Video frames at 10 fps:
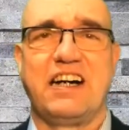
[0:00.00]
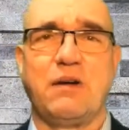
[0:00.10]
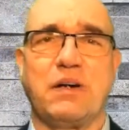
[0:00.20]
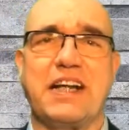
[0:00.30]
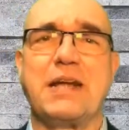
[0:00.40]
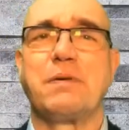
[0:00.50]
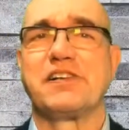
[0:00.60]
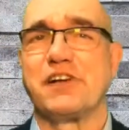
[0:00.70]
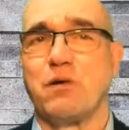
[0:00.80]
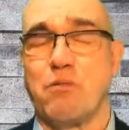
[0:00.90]
our
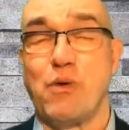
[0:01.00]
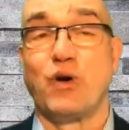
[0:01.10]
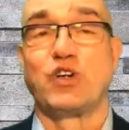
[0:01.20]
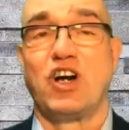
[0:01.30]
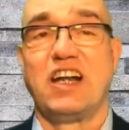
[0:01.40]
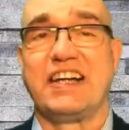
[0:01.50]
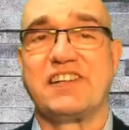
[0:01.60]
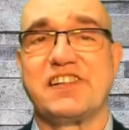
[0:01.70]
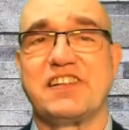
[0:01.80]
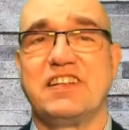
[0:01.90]
neighbors, our work
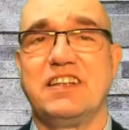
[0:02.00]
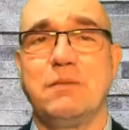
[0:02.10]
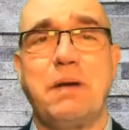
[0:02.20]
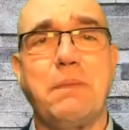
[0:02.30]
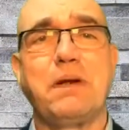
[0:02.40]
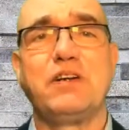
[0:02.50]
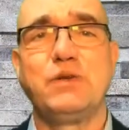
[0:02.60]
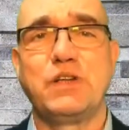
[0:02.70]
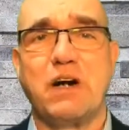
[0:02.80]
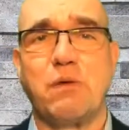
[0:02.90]
colleagues, people
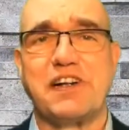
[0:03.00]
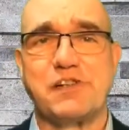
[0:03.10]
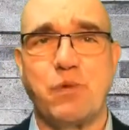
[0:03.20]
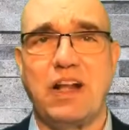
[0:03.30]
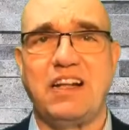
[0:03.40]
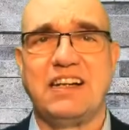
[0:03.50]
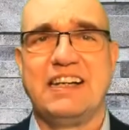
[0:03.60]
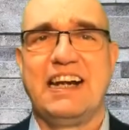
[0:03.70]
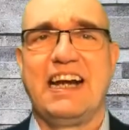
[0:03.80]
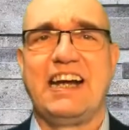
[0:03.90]
who know us well
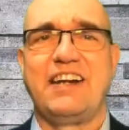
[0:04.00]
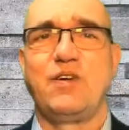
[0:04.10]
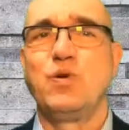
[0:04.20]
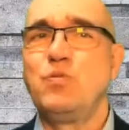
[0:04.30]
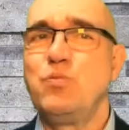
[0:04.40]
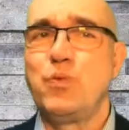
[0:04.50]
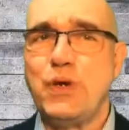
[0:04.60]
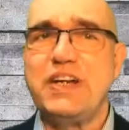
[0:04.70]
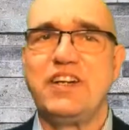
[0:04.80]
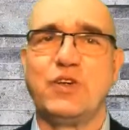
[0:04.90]
and whom
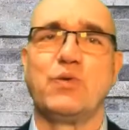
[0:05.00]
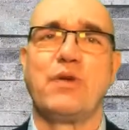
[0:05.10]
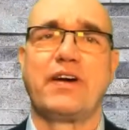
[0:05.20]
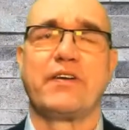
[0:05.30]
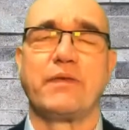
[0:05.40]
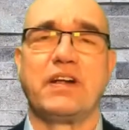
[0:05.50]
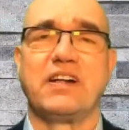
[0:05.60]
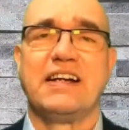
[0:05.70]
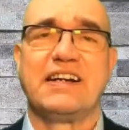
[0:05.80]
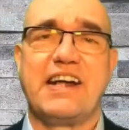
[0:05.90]
we know very well.
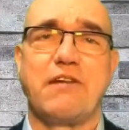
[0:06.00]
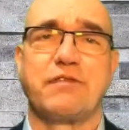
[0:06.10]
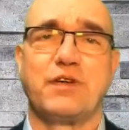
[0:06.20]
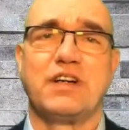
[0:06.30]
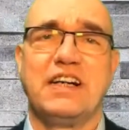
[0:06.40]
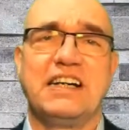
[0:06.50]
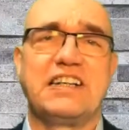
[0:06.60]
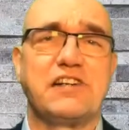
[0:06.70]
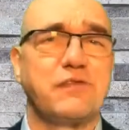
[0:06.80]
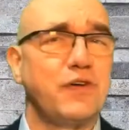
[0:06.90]
Therefore,
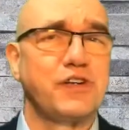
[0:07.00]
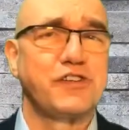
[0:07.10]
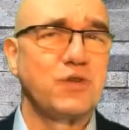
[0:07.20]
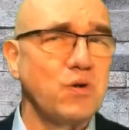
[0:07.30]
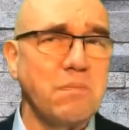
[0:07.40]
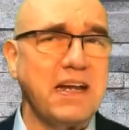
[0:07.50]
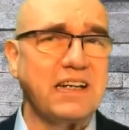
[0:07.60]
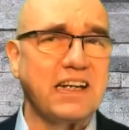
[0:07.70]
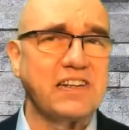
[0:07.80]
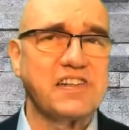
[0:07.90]
these first two
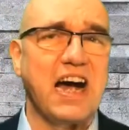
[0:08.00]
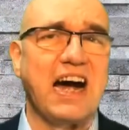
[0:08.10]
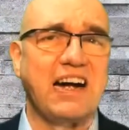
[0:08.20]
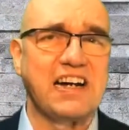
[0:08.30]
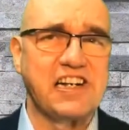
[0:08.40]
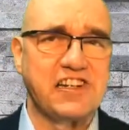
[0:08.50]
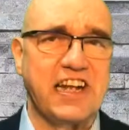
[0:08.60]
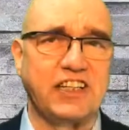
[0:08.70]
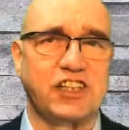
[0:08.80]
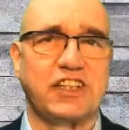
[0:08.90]
meetings are
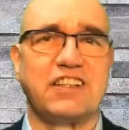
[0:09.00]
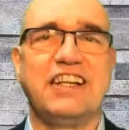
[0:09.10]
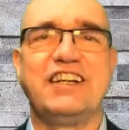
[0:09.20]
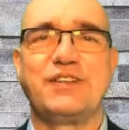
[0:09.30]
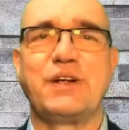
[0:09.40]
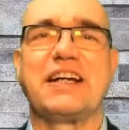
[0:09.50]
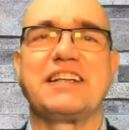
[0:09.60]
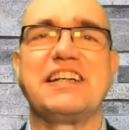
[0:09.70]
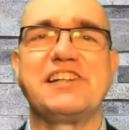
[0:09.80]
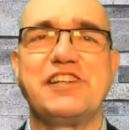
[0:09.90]
essential to get
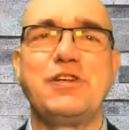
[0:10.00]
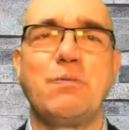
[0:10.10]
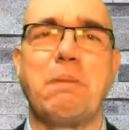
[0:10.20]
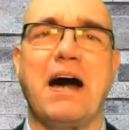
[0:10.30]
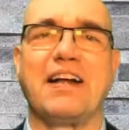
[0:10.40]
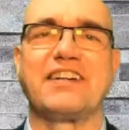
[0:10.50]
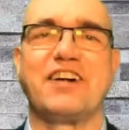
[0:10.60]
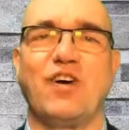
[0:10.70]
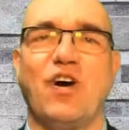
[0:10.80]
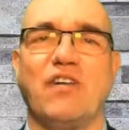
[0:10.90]
this new partner
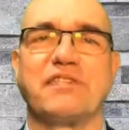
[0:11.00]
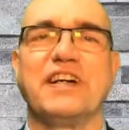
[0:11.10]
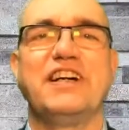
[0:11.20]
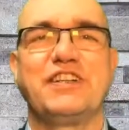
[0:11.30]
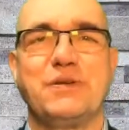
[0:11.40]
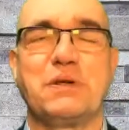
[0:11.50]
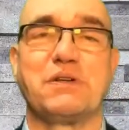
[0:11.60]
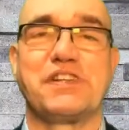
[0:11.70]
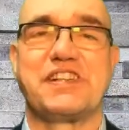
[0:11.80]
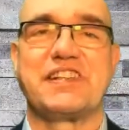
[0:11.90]
off to a
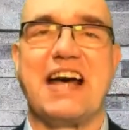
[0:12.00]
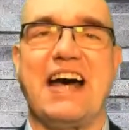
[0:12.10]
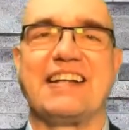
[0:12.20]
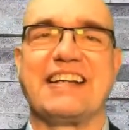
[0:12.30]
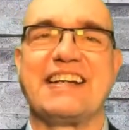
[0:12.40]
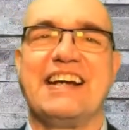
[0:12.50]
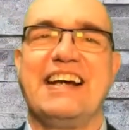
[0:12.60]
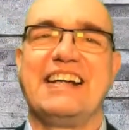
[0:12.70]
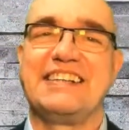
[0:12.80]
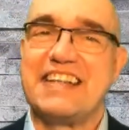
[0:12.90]
good start,
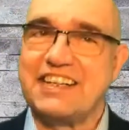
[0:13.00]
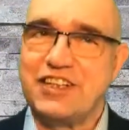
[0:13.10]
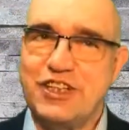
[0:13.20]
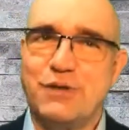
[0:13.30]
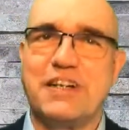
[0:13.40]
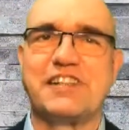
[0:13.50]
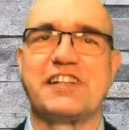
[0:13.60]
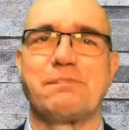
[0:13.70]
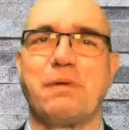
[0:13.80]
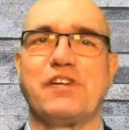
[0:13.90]
and that you as a
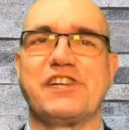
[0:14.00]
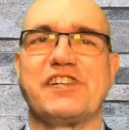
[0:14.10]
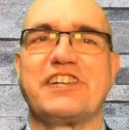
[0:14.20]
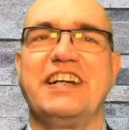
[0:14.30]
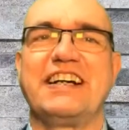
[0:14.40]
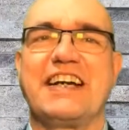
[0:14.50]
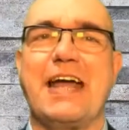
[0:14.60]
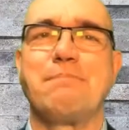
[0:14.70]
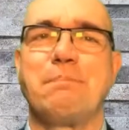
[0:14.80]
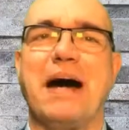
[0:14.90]
sponsor
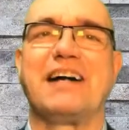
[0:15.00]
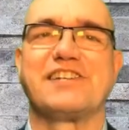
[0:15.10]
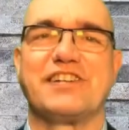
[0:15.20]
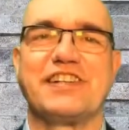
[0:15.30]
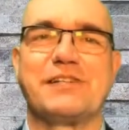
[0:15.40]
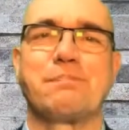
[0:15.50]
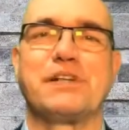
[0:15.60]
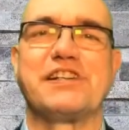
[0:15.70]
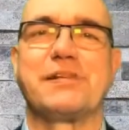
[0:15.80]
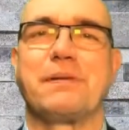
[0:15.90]
can pass on these
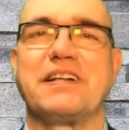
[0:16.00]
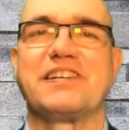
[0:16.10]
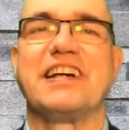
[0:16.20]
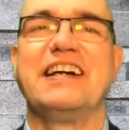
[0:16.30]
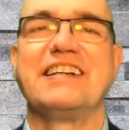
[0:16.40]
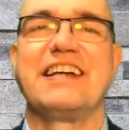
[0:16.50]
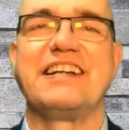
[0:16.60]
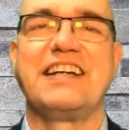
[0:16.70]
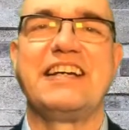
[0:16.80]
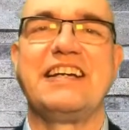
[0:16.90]
principles, that
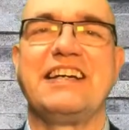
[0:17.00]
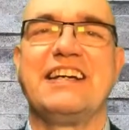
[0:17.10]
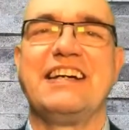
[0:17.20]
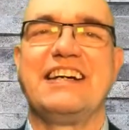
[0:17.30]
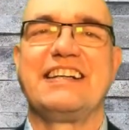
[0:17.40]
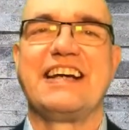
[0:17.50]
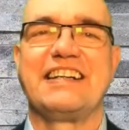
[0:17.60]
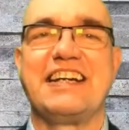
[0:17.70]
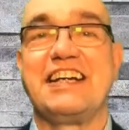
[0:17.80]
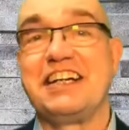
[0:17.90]
he
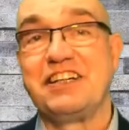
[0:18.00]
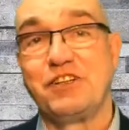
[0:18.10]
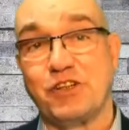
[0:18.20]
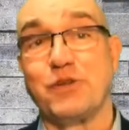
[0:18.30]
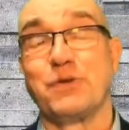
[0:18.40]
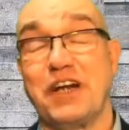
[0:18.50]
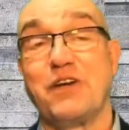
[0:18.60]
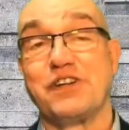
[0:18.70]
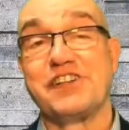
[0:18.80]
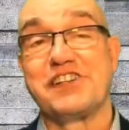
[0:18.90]
not only
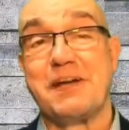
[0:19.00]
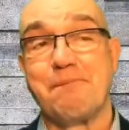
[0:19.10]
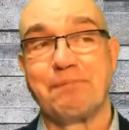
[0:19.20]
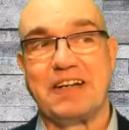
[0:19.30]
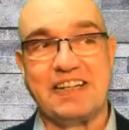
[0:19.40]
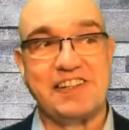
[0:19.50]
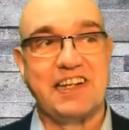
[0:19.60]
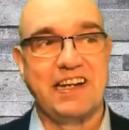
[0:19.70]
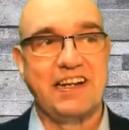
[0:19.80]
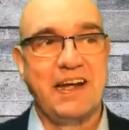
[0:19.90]
learns them, let's
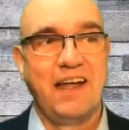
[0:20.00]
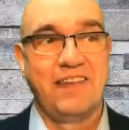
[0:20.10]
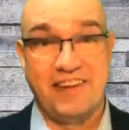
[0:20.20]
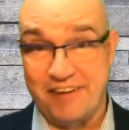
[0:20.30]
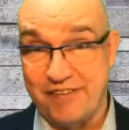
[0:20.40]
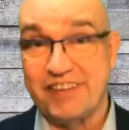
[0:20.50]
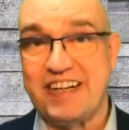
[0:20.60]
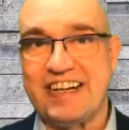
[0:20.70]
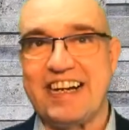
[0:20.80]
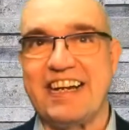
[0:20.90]
say,
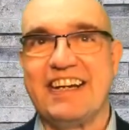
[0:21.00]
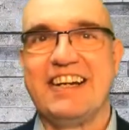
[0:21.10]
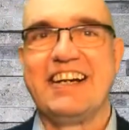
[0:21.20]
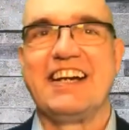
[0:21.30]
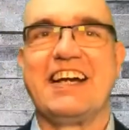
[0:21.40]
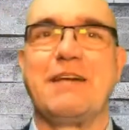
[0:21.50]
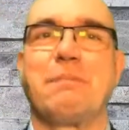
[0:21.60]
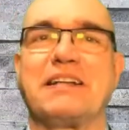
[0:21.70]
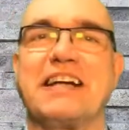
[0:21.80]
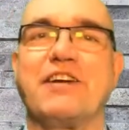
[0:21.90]
theoretically,
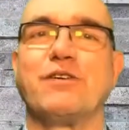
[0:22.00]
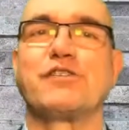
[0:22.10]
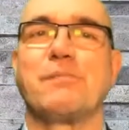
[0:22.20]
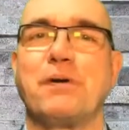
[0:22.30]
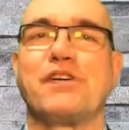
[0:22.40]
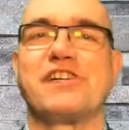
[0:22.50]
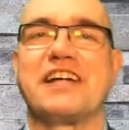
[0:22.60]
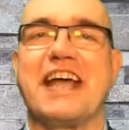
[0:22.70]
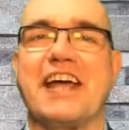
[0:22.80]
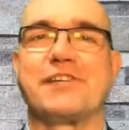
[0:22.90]
but can also
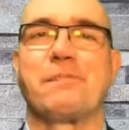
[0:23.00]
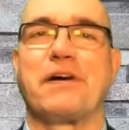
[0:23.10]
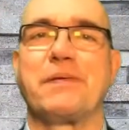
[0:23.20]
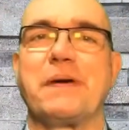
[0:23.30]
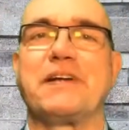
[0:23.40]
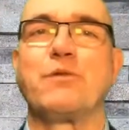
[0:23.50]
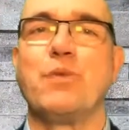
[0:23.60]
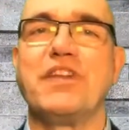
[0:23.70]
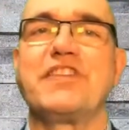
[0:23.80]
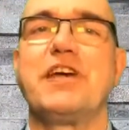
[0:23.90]
personally experiment
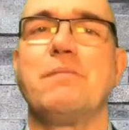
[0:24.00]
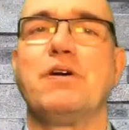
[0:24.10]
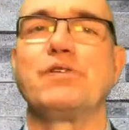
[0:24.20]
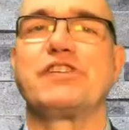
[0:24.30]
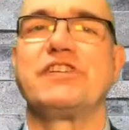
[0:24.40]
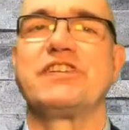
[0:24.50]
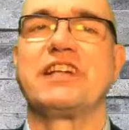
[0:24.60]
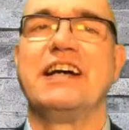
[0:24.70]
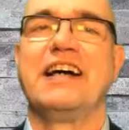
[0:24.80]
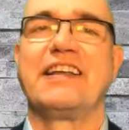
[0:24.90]
with the emotions
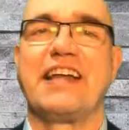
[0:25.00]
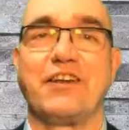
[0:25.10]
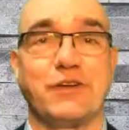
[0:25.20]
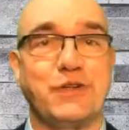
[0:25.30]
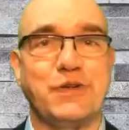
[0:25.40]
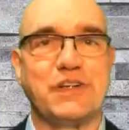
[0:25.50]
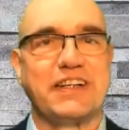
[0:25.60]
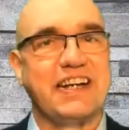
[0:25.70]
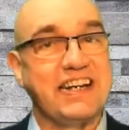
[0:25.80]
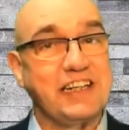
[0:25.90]
that occur
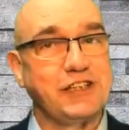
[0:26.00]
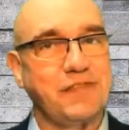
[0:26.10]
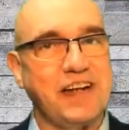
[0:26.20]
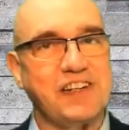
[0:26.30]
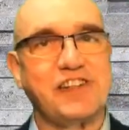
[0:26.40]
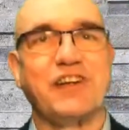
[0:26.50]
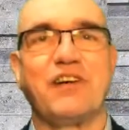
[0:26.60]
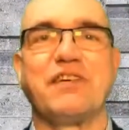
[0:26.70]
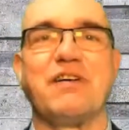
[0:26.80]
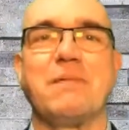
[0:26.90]
in each phase
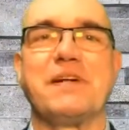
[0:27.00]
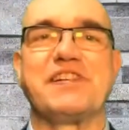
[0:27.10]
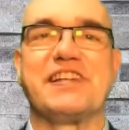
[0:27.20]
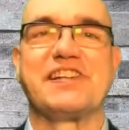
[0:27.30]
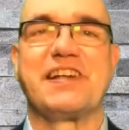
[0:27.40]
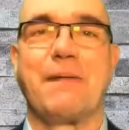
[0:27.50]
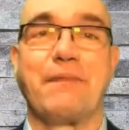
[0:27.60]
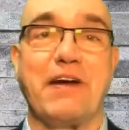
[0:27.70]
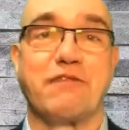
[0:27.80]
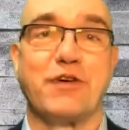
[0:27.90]
of our business.
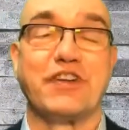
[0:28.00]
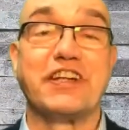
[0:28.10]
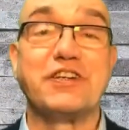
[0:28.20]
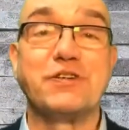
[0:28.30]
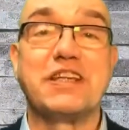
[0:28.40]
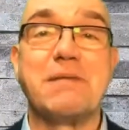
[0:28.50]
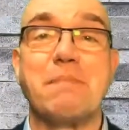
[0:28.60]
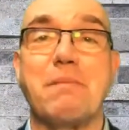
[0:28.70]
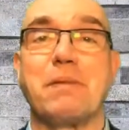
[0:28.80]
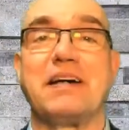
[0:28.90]
Therefore, the new team
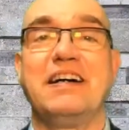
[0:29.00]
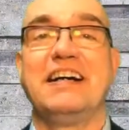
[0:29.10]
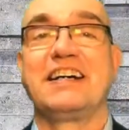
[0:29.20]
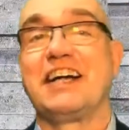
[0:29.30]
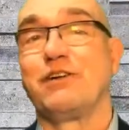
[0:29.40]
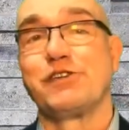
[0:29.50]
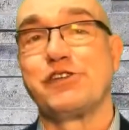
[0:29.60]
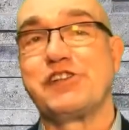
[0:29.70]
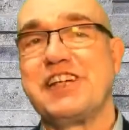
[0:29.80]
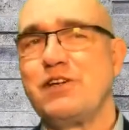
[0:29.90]
member can also
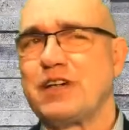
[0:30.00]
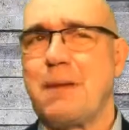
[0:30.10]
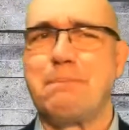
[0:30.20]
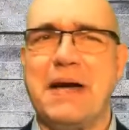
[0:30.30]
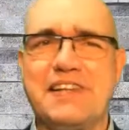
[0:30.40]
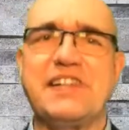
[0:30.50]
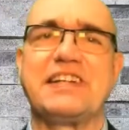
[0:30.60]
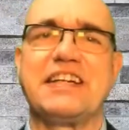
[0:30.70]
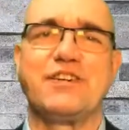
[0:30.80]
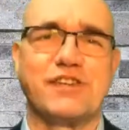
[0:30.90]
see your
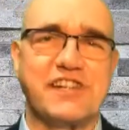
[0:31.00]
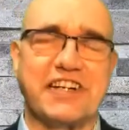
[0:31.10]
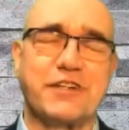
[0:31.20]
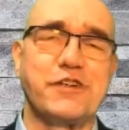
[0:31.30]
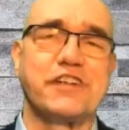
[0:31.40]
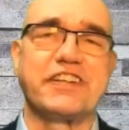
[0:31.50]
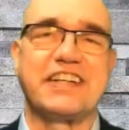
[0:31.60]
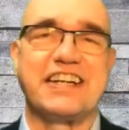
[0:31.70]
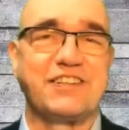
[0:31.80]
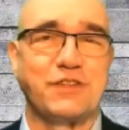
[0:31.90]
capacity, your
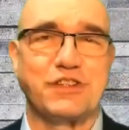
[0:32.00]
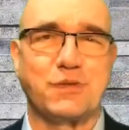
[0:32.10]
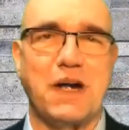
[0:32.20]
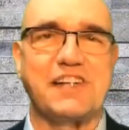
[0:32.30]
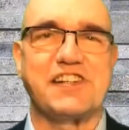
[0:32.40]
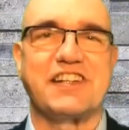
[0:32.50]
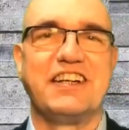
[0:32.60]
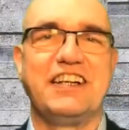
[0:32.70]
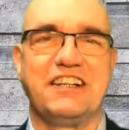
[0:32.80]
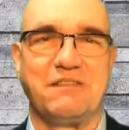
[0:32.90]
security, and your trust
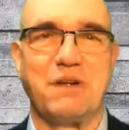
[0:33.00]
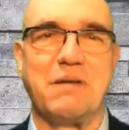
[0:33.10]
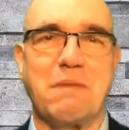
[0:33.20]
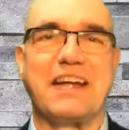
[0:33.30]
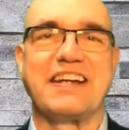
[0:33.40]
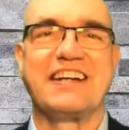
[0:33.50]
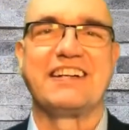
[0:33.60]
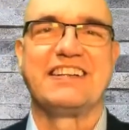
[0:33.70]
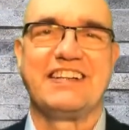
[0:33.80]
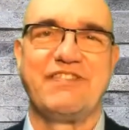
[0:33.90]
while making
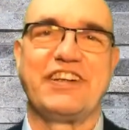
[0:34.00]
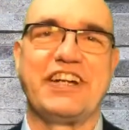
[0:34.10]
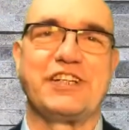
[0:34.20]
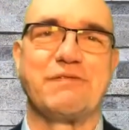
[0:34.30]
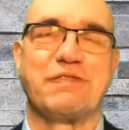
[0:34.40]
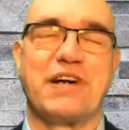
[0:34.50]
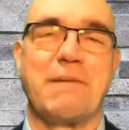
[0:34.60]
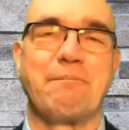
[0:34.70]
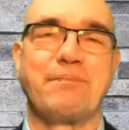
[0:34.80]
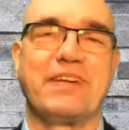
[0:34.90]
invitation for
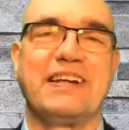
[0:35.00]
him.